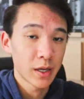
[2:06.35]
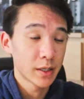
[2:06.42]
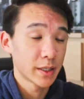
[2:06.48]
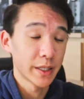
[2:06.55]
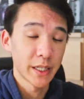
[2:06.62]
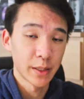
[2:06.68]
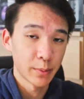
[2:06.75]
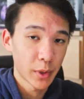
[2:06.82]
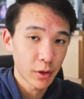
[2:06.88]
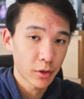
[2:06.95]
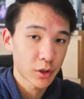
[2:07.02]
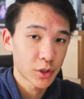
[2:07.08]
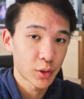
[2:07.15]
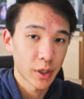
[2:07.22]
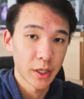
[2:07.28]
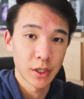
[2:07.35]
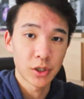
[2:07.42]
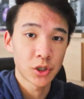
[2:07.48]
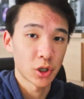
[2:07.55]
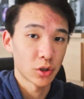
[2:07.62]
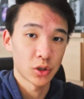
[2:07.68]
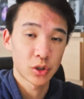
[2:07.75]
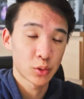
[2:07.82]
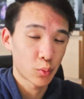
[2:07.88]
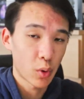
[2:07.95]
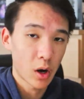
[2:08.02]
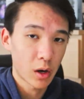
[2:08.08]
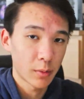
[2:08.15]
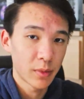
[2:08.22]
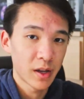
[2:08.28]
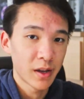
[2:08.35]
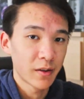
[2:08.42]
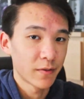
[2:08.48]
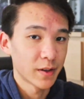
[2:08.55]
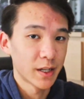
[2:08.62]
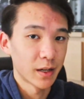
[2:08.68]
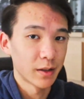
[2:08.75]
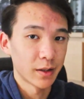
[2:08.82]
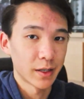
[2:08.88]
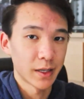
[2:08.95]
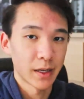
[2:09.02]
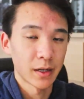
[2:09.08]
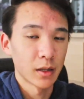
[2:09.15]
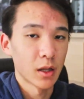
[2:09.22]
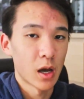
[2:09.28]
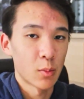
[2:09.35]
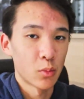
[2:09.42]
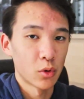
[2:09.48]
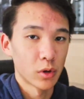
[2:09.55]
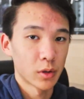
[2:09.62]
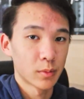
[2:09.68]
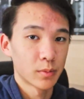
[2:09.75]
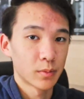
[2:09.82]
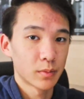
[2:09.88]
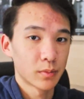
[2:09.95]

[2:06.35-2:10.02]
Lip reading: TD Ameritrade, Charles Schwab, Fidelity, and a lot more.